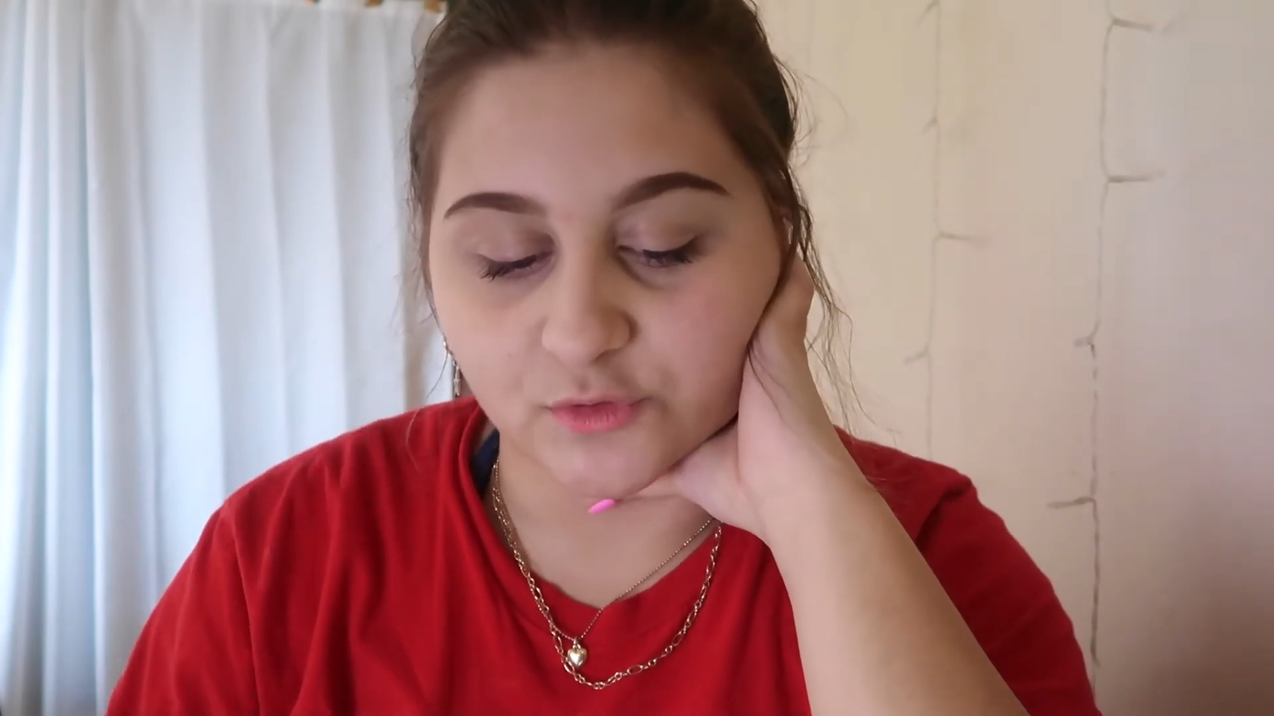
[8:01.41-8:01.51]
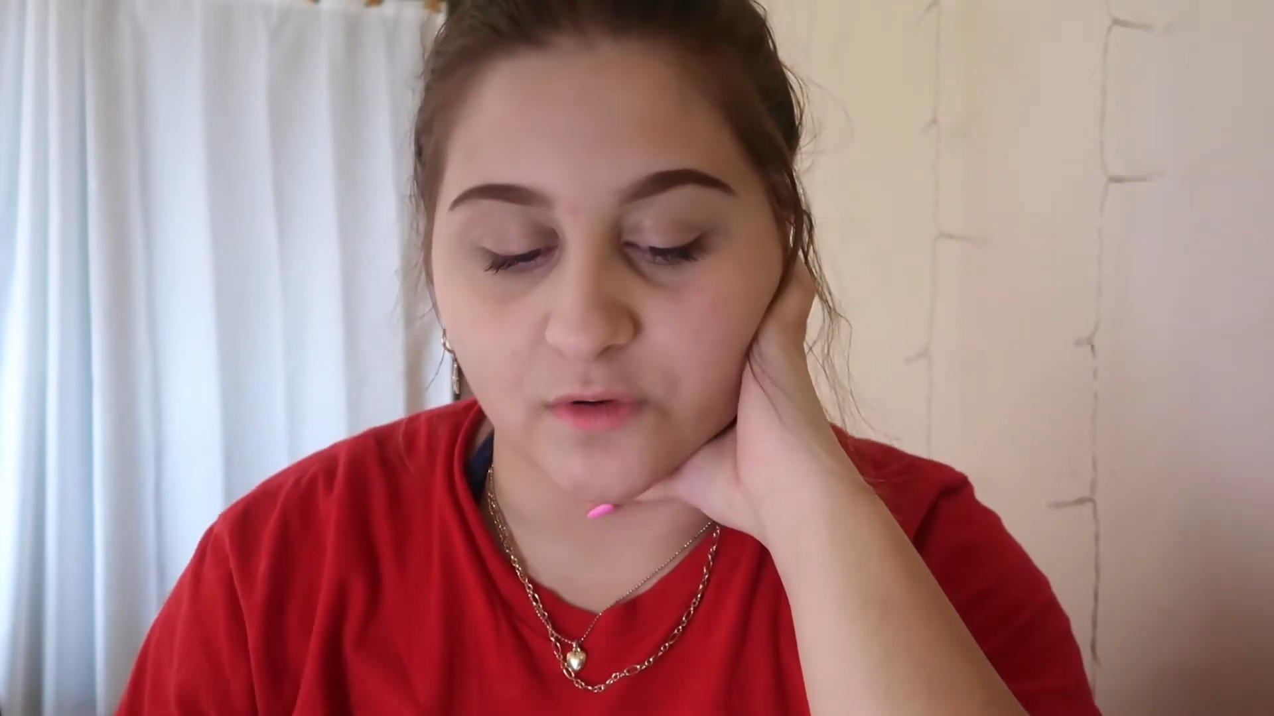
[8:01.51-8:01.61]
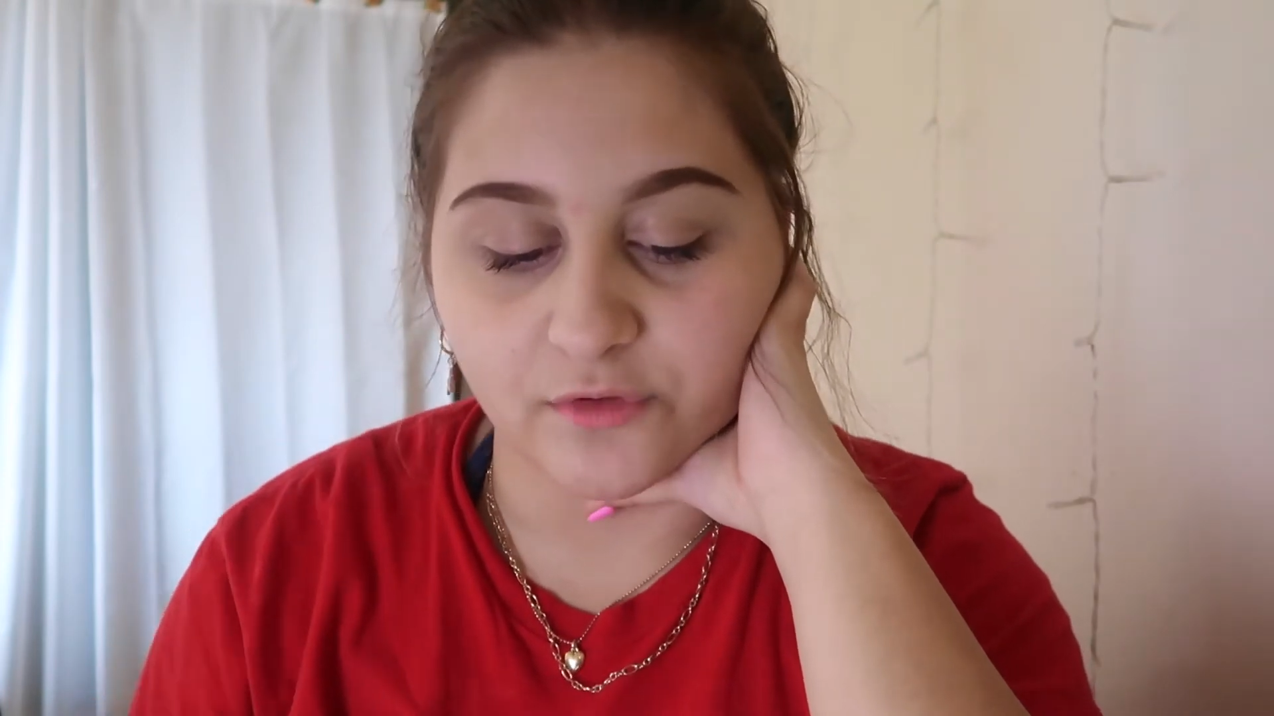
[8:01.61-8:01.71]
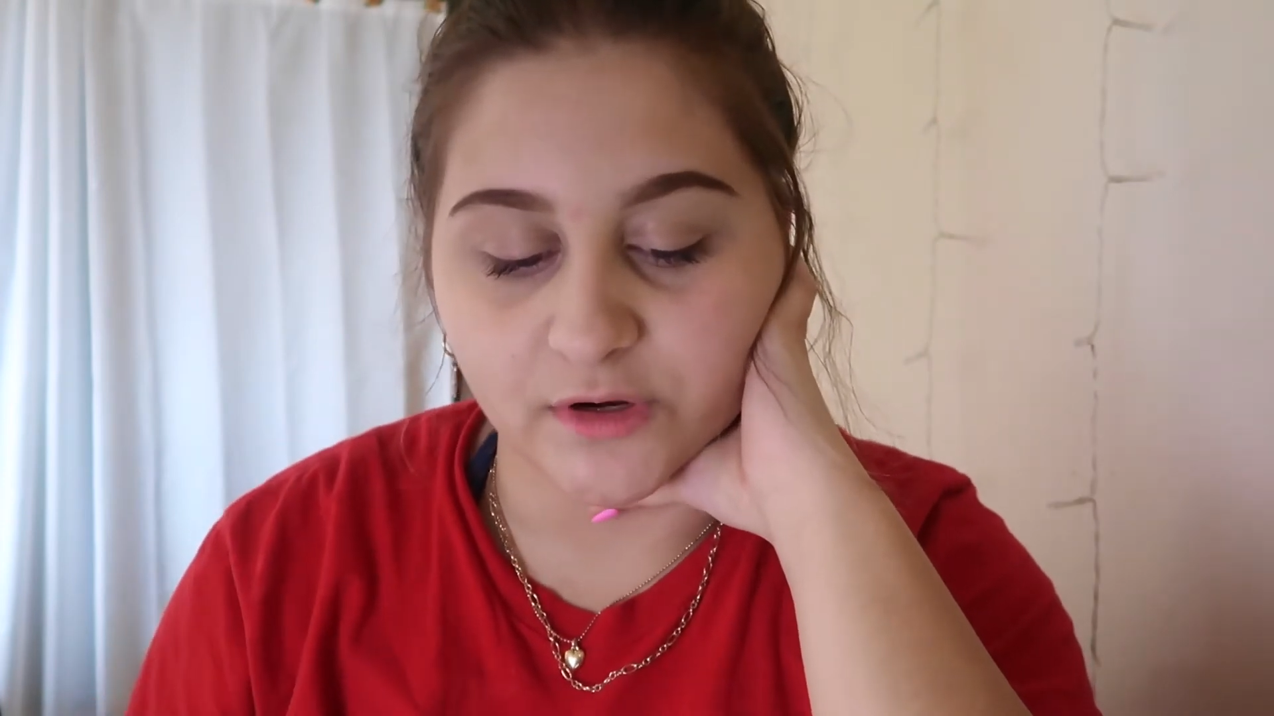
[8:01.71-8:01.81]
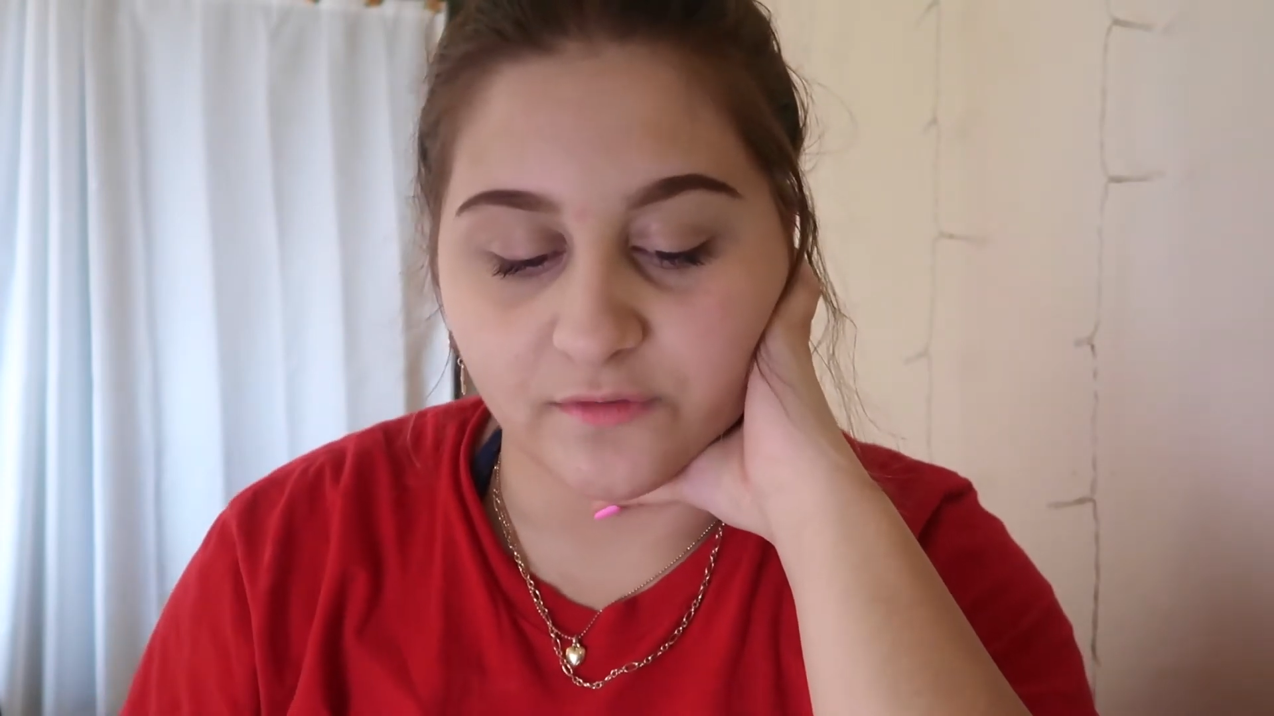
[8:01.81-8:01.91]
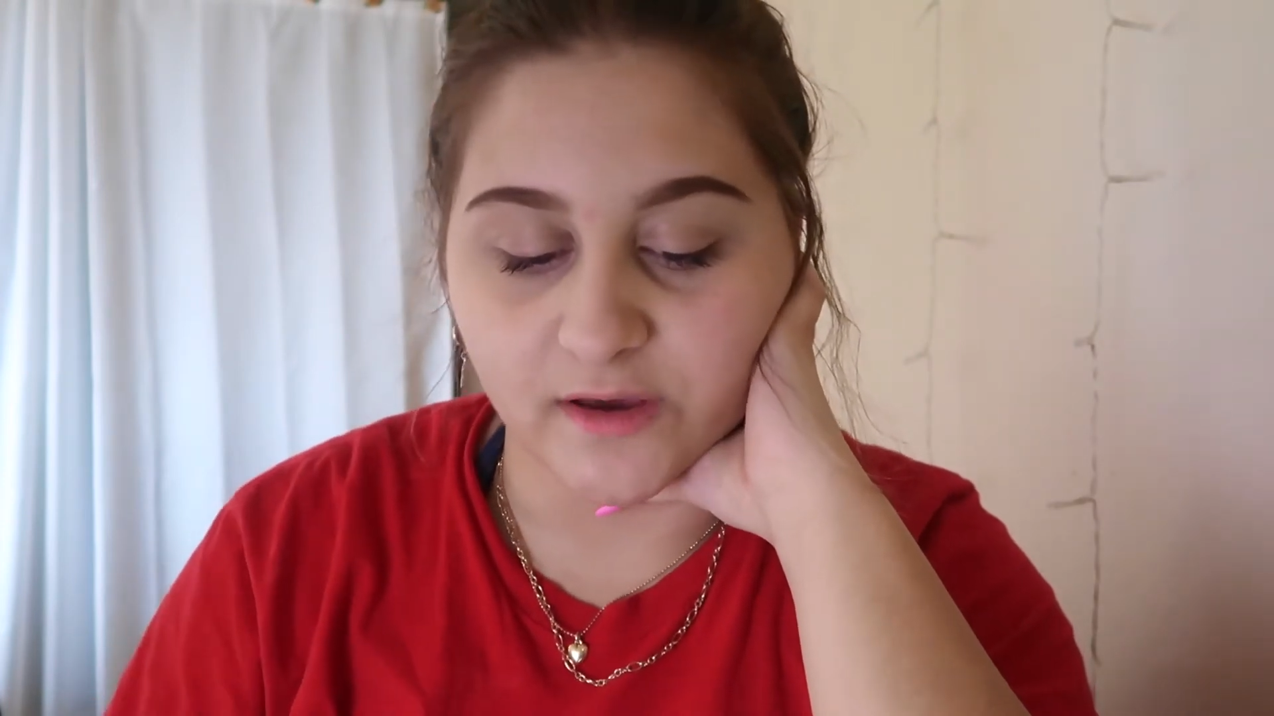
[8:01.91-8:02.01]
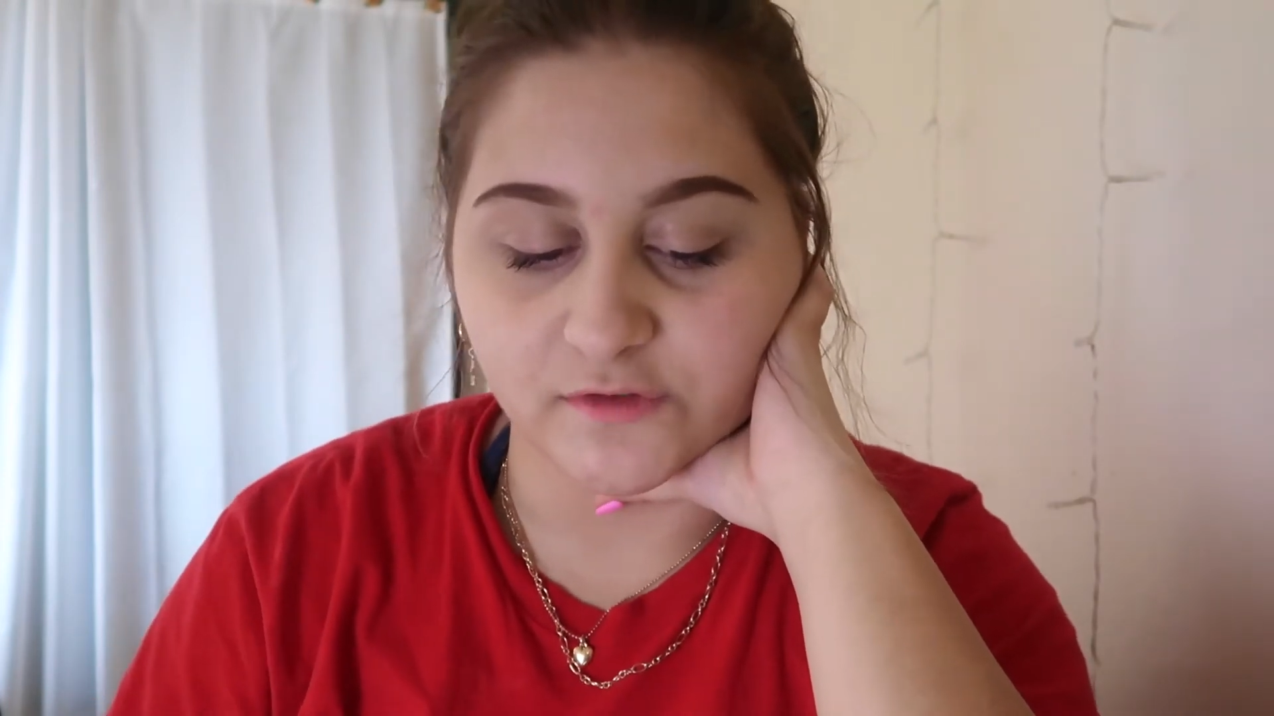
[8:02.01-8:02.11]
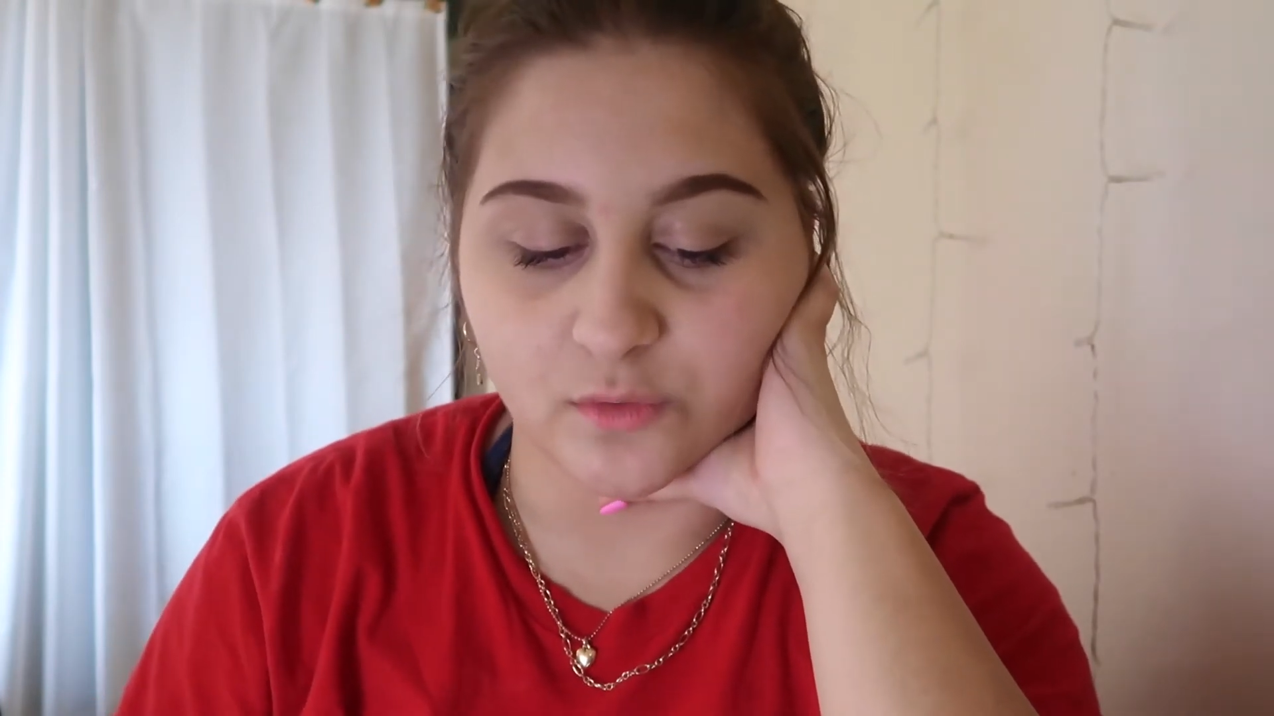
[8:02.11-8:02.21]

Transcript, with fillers: 12:35